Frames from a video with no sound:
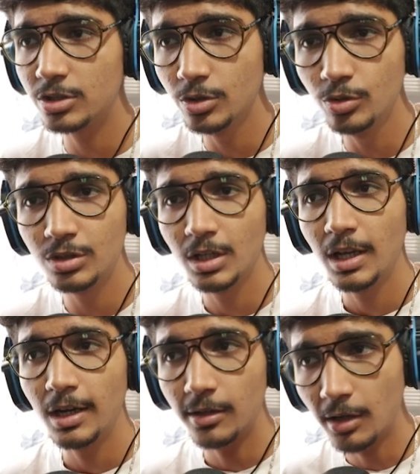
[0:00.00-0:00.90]
must use
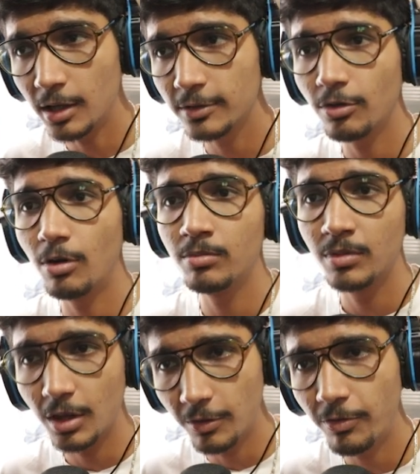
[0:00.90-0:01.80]

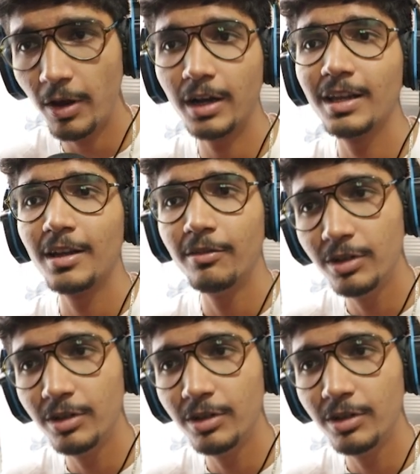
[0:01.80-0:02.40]
transform effect,